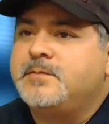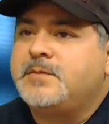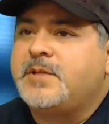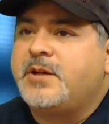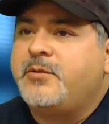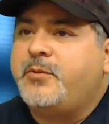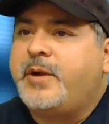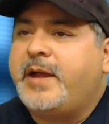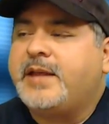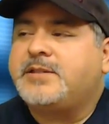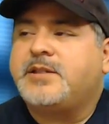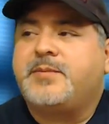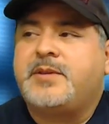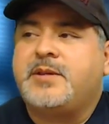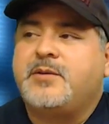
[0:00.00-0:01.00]
we had
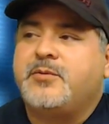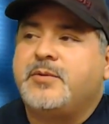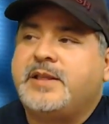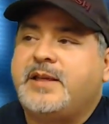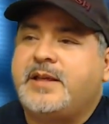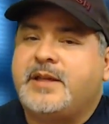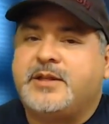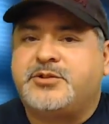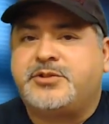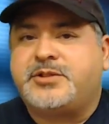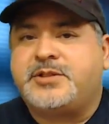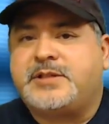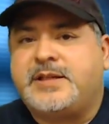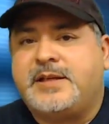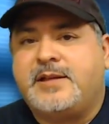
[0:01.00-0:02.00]
something really
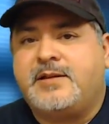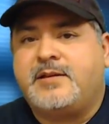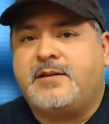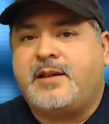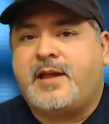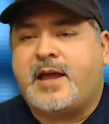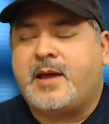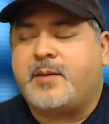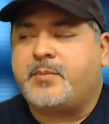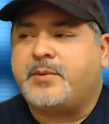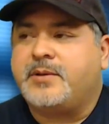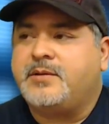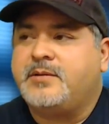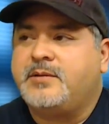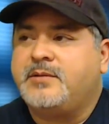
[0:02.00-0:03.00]
interesting happen,
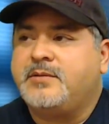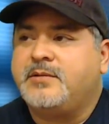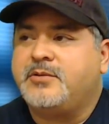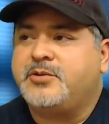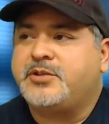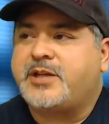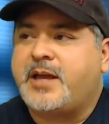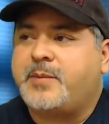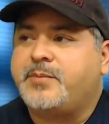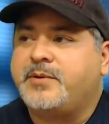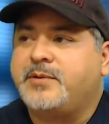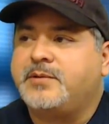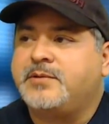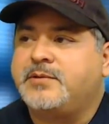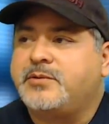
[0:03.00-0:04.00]
which
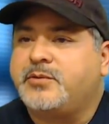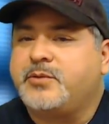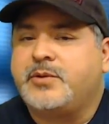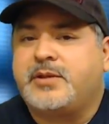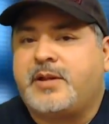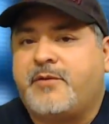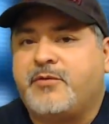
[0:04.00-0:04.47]
happens every